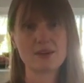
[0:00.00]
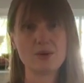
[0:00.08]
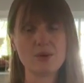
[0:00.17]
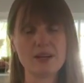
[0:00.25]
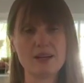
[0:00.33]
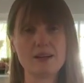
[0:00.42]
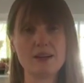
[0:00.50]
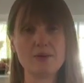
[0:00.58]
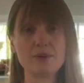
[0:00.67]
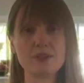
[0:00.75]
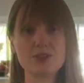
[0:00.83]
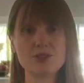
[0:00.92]
Okay,
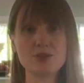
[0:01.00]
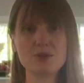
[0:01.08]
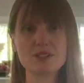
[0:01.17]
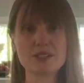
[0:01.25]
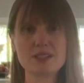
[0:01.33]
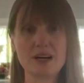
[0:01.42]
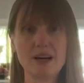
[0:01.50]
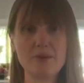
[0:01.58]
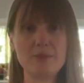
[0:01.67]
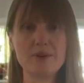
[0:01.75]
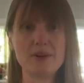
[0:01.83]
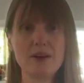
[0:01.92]
coming to a
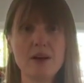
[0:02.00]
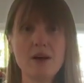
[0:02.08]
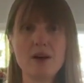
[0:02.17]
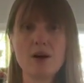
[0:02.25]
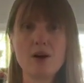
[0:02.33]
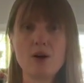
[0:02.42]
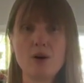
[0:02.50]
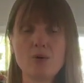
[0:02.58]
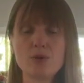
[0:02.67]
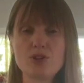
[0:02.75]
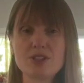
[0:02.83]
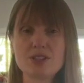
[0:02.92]
stop.
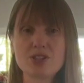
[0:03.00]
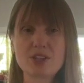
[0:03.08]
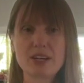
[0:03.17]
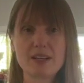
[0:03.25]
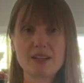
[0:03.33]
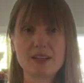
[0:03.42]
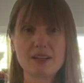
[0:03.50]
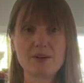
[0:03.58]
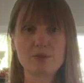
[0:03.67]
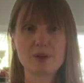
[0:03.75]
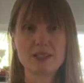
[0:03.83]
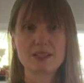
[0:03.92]
We'll just
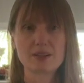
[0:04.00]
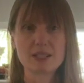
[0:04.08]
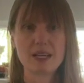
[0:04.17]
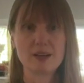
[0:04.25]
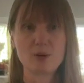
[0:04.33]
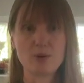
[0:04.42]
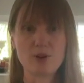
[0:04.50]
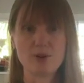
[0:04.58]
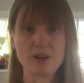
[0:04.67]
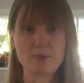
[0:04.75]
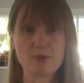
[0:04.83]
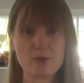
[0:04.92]
gently raise our tailbone
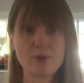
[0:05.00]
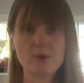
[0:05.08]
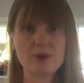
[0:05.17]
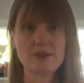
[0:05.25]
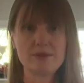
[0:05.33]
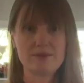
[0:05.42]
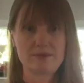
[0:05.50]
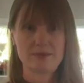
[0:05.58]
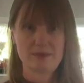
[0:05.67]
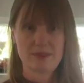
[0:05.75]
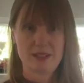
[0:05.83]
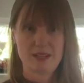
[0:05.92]
up forward
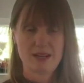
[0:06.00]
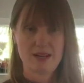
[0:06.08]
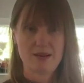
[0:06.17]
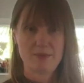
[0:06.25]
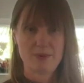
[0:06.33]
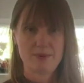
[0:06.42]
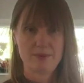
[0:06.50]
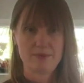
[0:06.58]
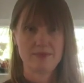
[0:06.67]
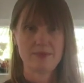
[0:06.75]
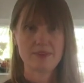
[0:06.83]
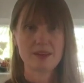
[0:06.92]
and up,
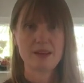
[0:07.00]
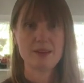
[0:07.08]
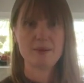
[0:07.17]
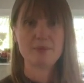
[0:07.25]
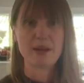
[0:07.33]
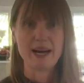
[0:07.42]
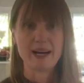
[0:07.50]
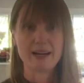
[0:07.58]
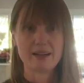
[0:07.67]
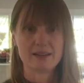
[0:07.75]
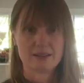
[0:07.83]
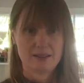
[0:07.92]
and then
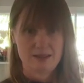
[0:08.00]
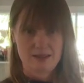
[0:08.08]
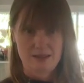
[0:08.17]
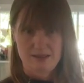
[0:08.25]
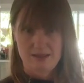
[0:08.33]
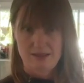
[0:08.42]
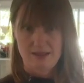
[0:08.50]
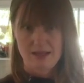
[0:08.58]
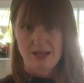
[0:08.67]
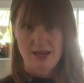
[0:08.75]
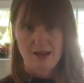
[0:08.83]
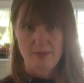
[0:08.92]
back
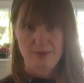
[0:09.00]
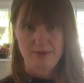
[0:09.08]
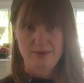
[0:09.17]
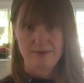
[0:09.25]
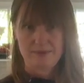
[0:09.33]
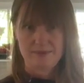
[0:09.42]
and up.